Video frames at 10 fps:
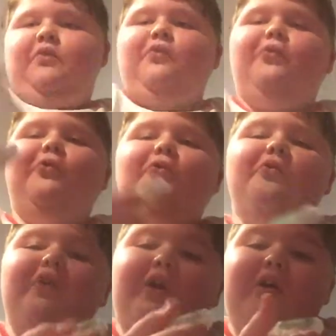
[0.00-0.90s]
Ooh,
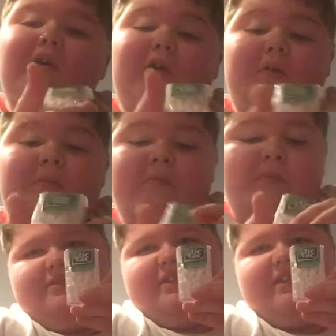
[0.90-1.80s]
got
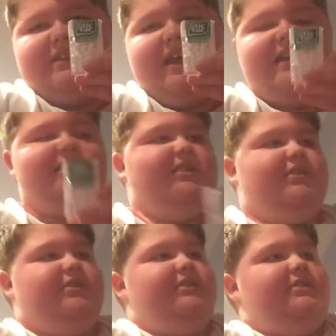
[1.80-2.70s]
um tic tacs,
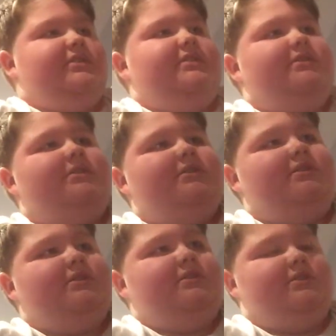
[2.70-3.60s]
guys.
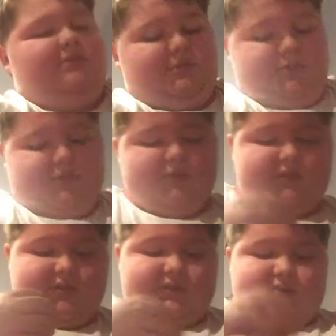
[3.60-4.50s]

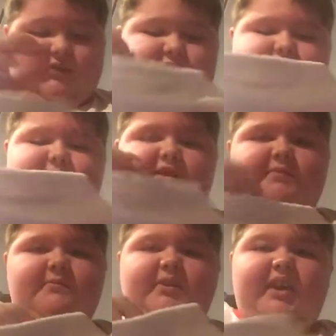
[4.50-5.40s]
Nice.
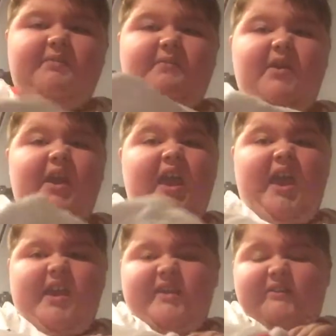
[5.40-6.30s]
Mint. Keep my
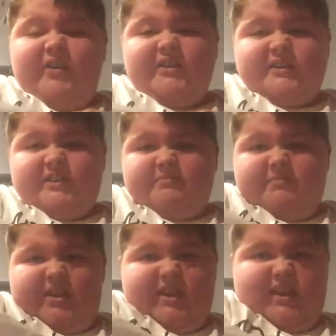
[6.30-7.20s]
nice
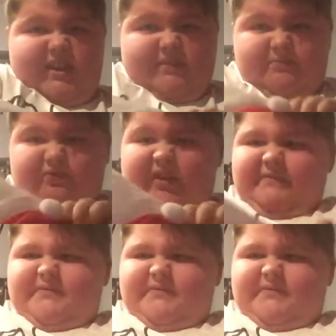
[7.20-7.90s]
minty breath